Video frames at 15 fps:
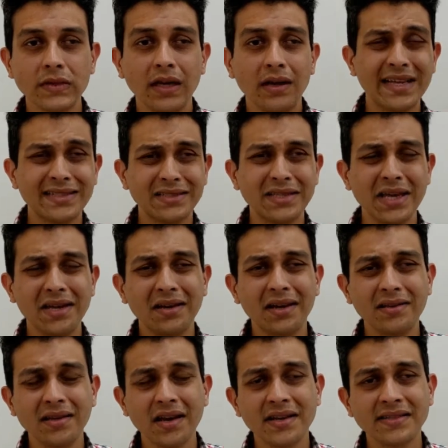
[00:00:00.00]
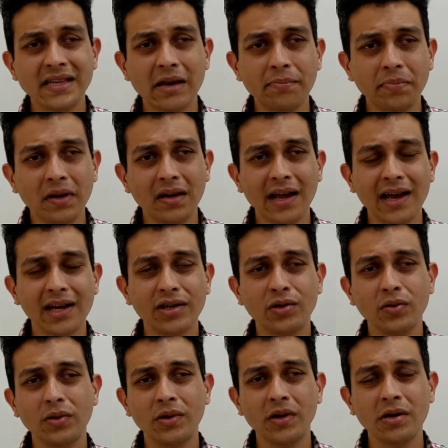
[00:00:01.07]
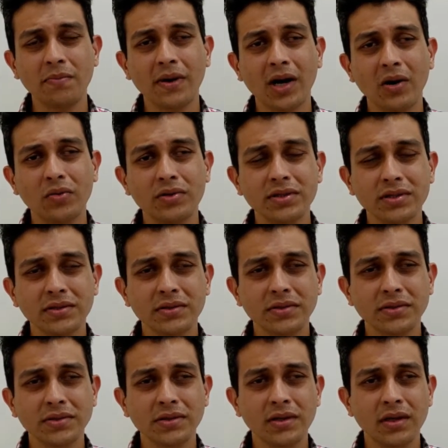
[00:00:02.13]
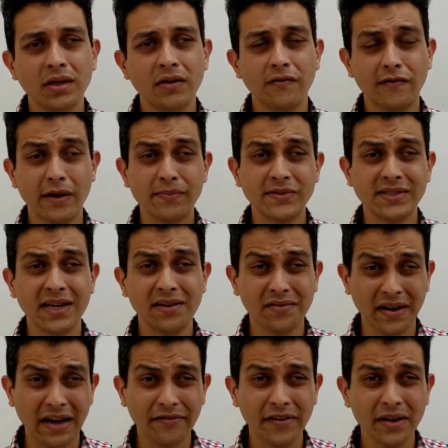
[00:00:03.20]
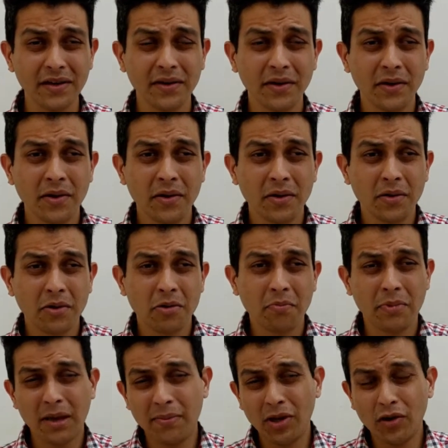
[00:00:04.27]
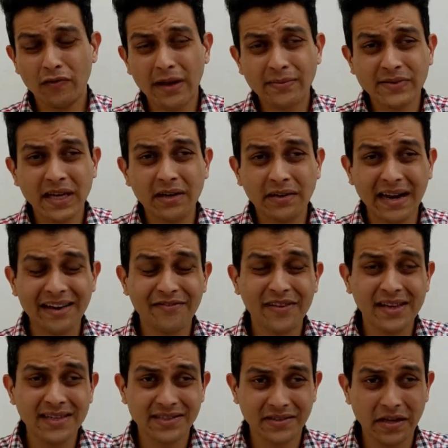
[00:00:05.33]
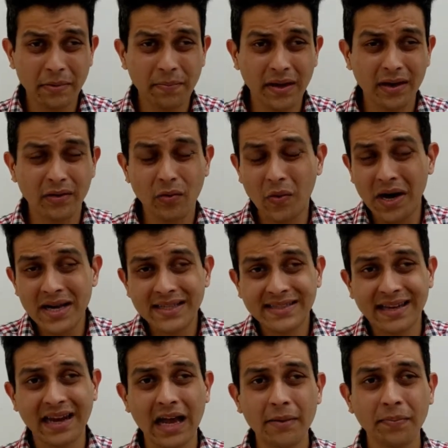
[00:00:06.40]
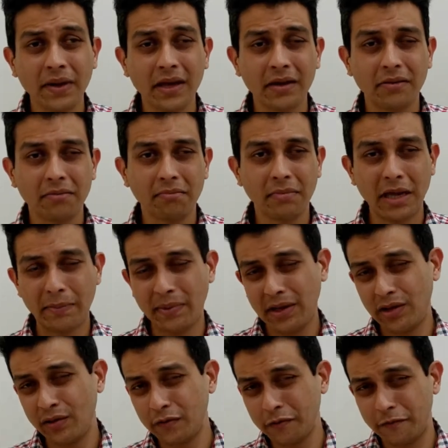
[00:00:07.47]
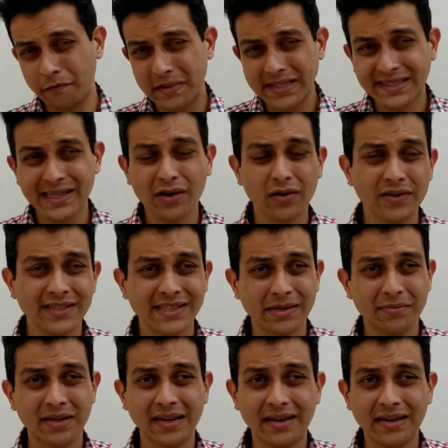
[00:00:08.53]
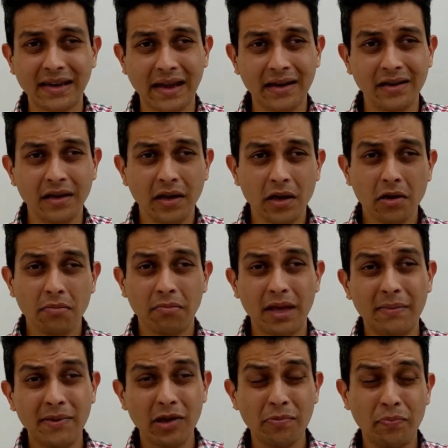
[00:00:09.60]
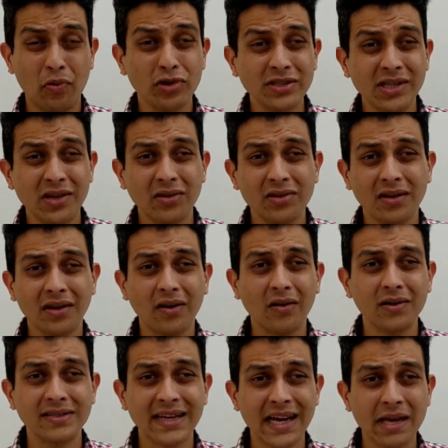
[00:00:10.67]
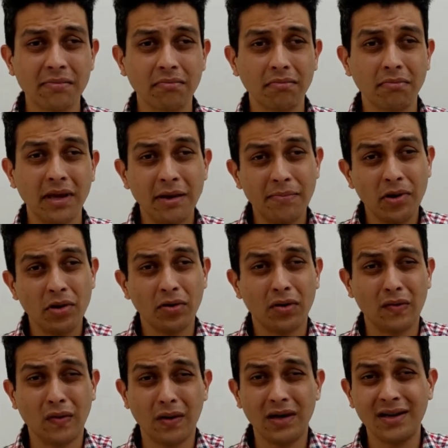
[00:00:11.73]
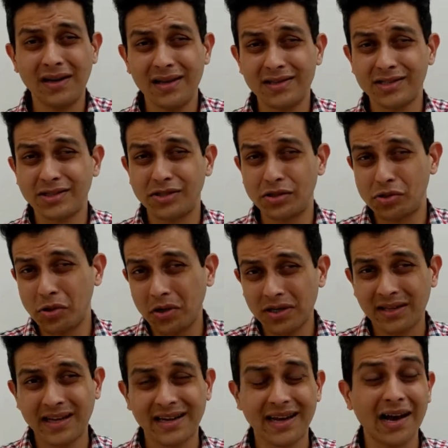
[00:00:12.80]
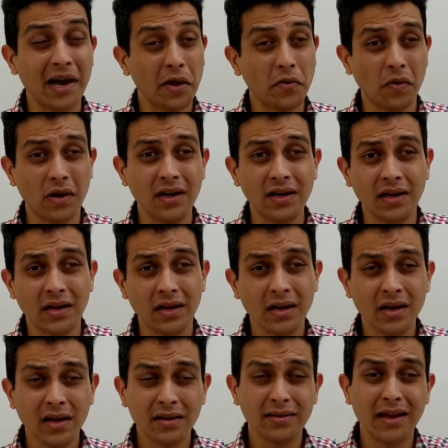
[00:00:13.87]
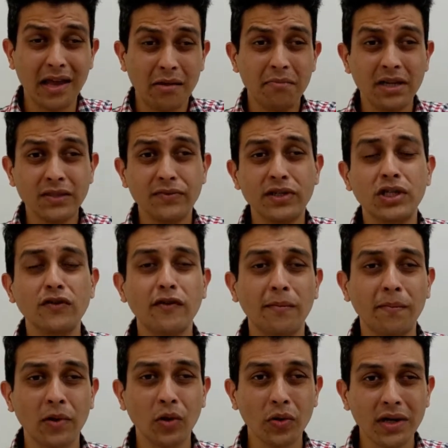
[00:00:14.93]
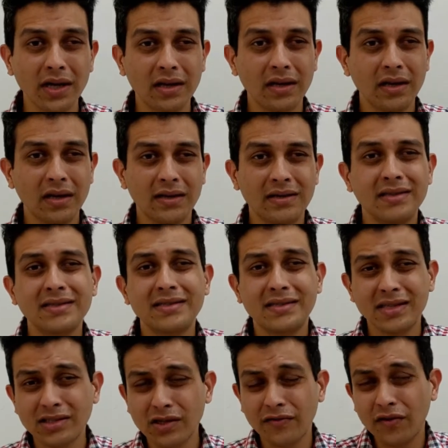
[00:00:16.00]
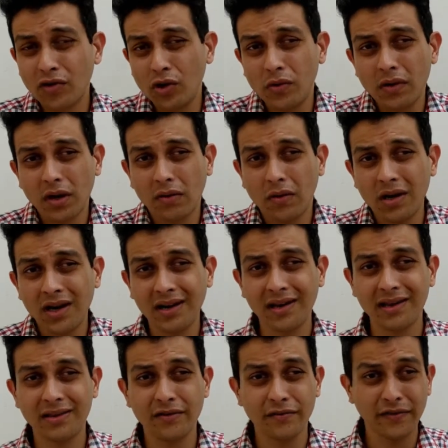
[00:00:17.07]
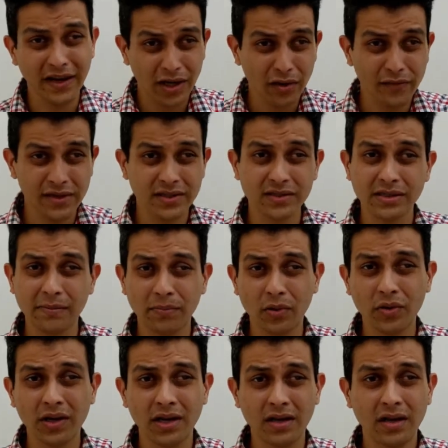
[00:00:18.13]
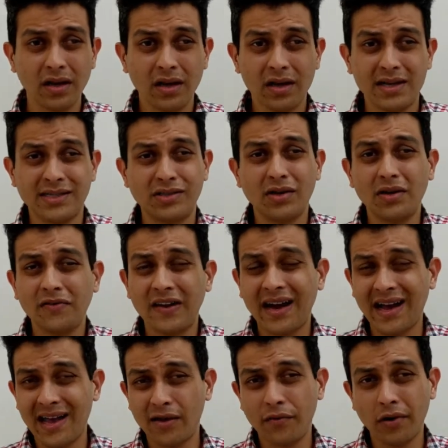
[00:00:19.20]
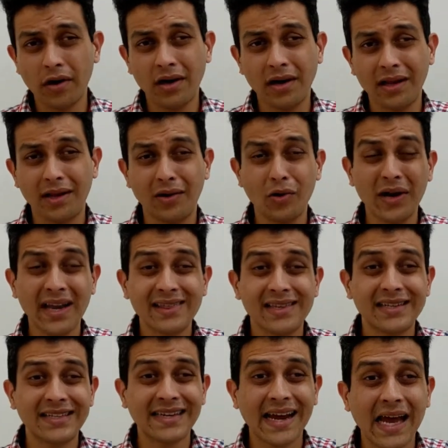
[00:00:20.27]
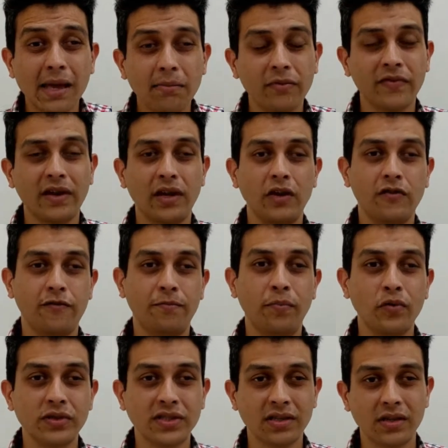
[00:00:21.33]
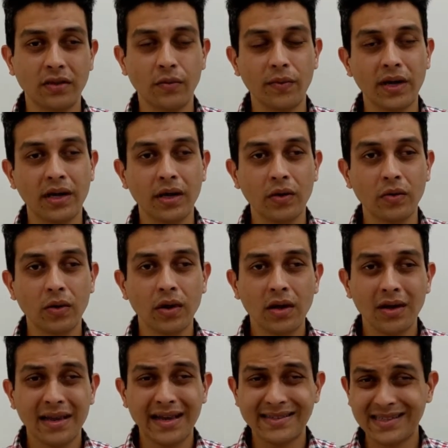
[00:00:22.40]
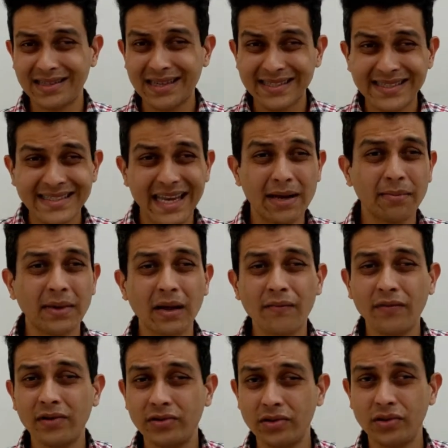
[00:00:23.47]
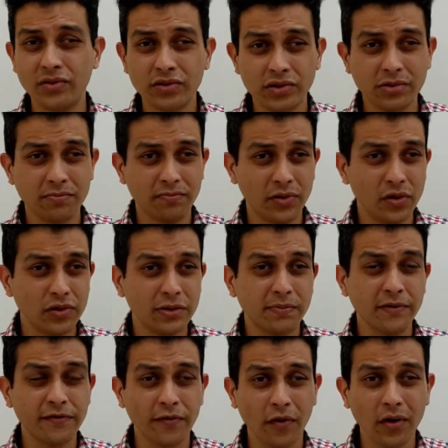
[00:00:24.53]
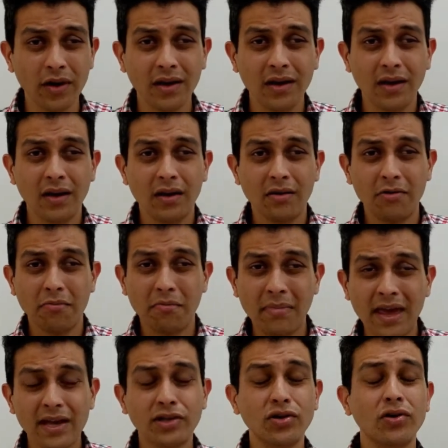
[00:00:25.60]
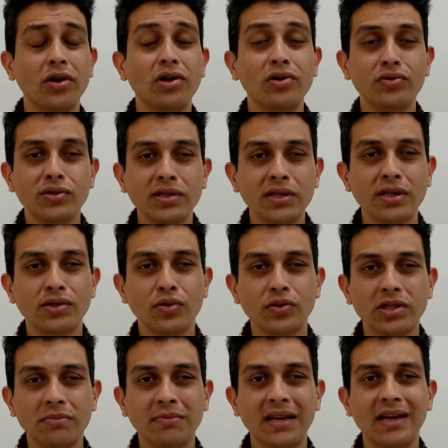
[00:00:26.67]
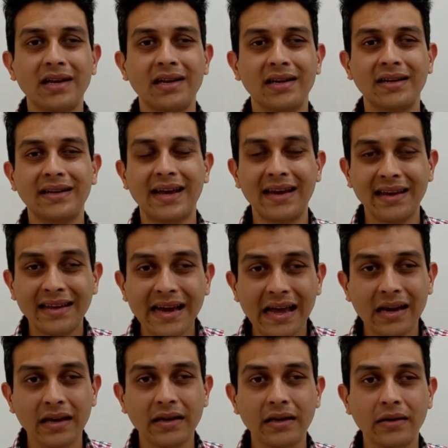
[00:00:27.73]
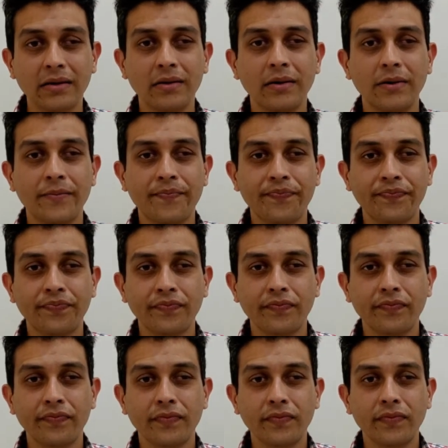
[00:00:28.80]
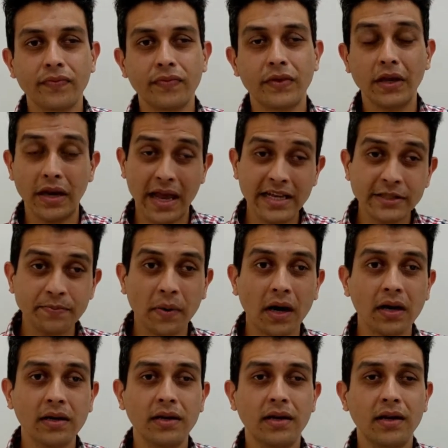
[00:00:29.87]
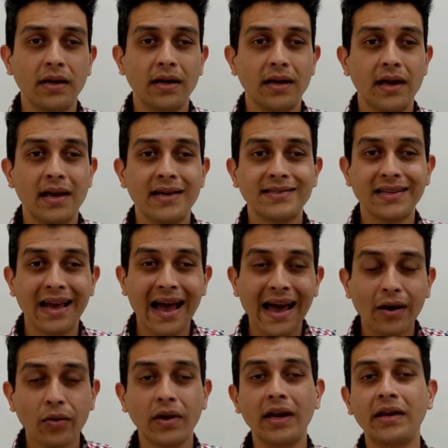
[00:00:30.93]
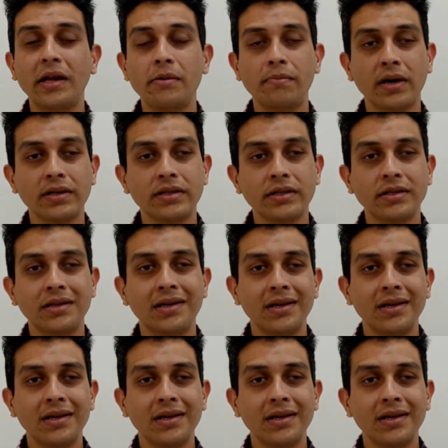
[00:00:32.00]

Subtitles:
Let's take another example, like I told you about website traffic. Maybe your website traffic is dipping. Why is that happening? Maybe you've missed out on some content. Maybe you're posting on the wrong time. Maybe your quality is not that high quality. The image which you've uploaded is just of a lower quality. The video which is uploaded is not of a high quality. Look at the time when you've posted the video. Is it the same time which you used to use before? Make sure you're using the social media content calendar. The next part is allocating budget.